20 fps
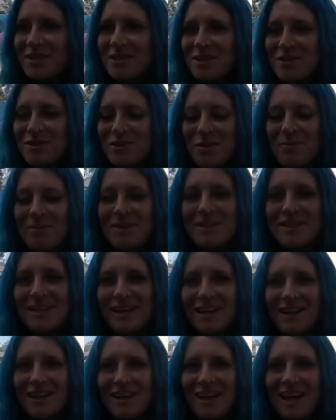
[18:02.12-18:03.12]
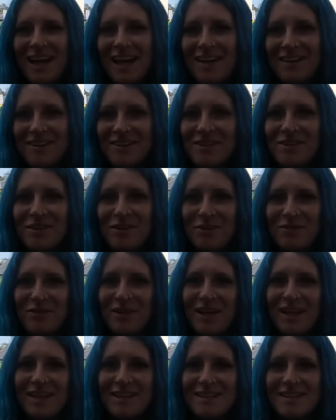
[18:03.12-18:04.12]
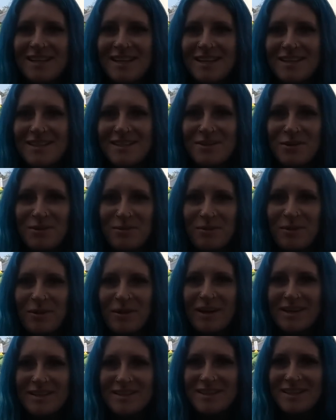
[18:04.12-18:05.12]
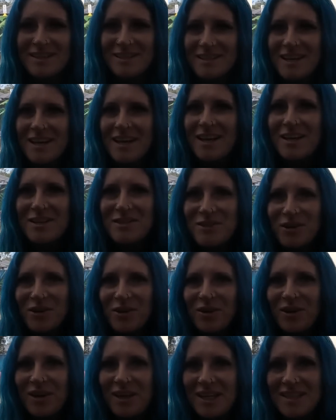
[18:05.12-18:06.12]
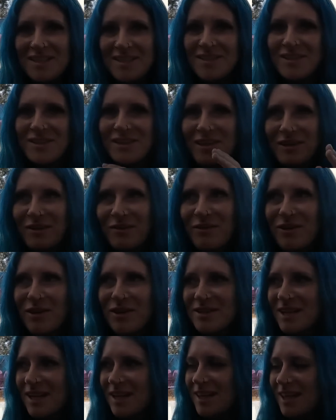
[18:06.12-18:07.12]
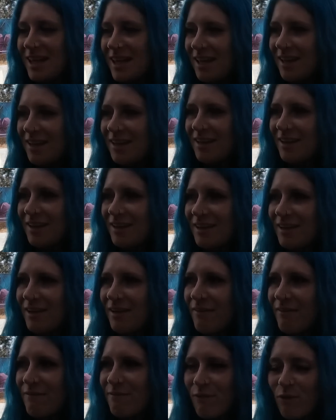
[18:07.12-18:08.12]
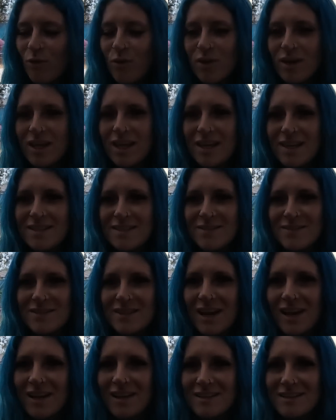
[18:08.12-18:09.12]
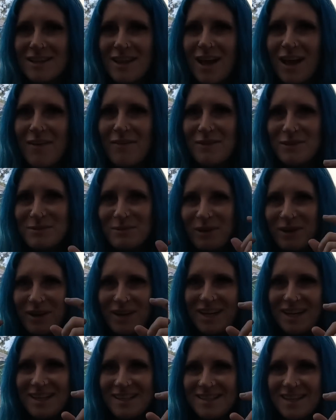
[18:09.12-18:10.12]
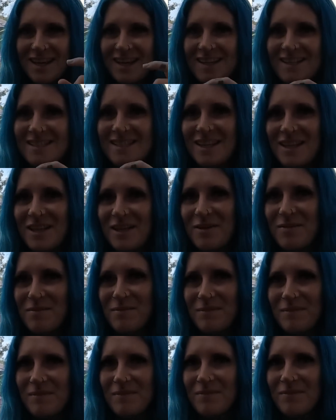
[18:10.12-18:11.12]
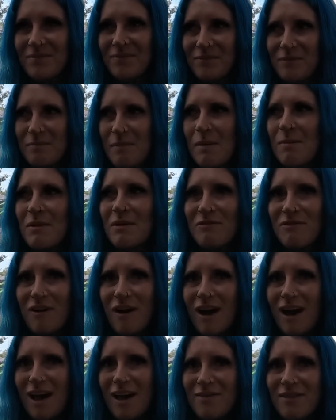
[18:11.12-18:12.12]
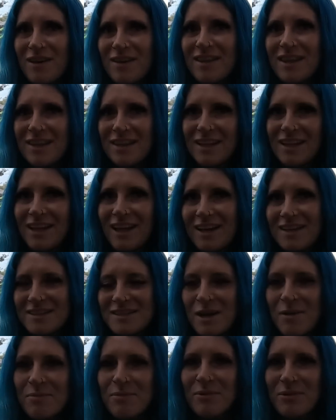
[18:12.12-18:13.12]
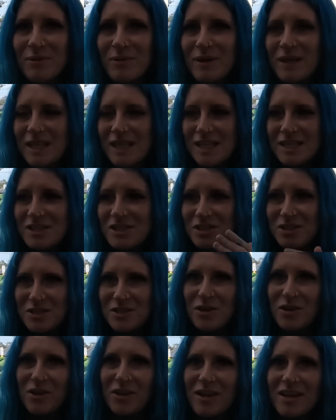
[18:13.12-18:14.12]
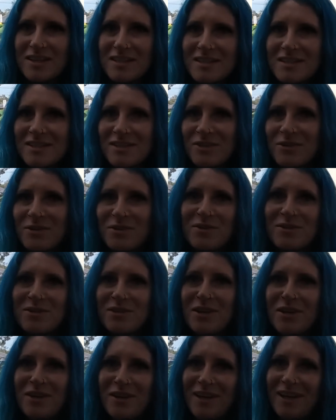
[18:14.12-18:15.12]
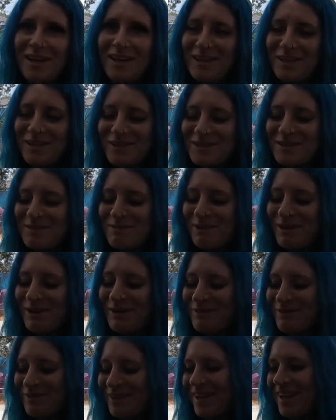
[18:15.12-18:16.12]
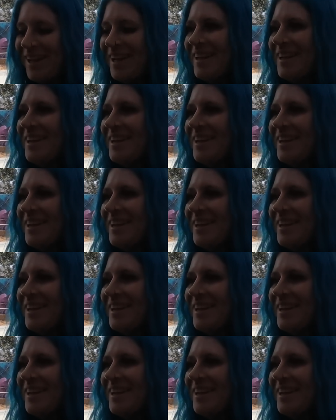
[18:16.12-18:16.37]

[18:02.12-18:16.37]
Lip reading: the shopping centre and Luke forgets his normal glasses. So he's the first, I think, 4 years of Scarlett's life, he's wearing his sunnies in them. Maybe 5, and then the last couple, there's just no glasses at all, so it looks funny.